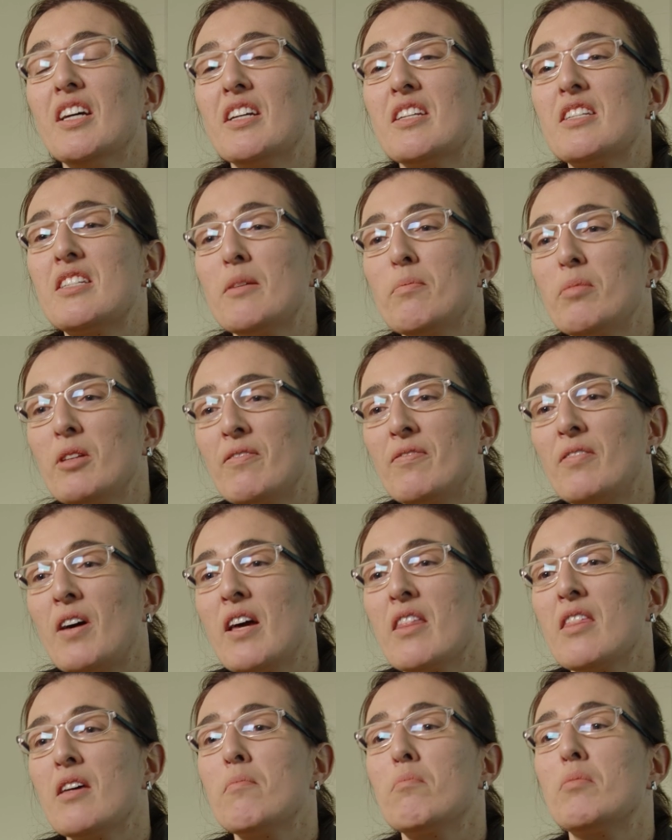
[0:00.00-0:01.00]

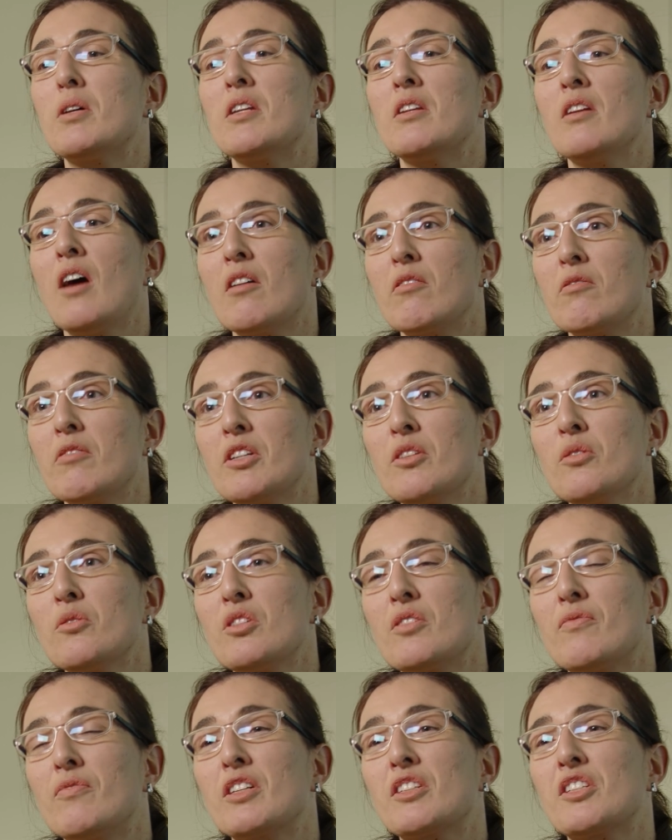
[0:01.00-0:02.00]
Simplify them, but not
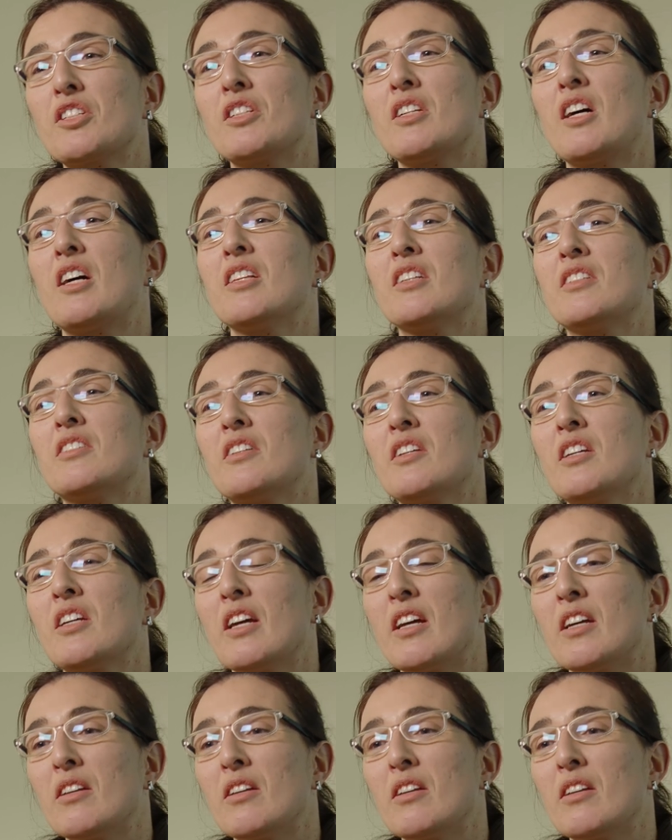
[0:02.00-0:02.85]
reduce functionality